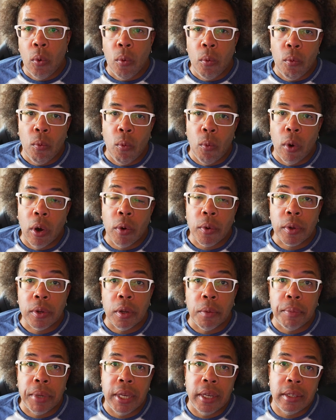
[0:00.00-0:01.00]
Welcome
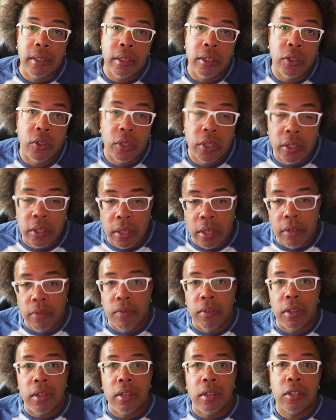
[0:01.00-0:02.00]
to PCG
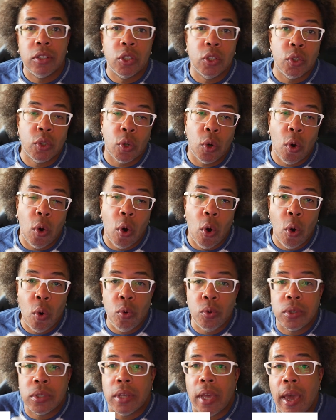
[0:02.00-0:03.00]
TV. This is your
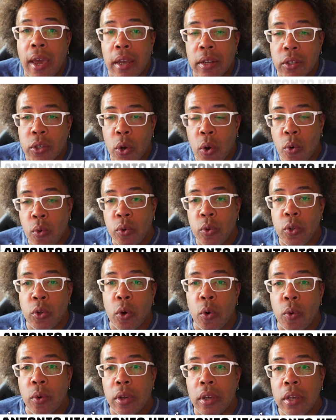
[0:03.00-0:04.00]
host,
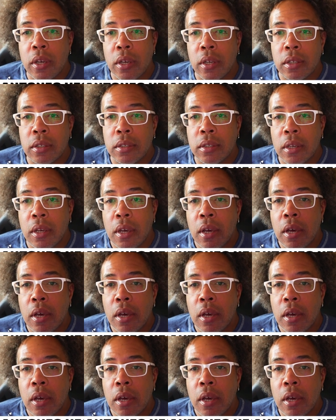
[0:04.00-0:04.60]
Antonio Hicks.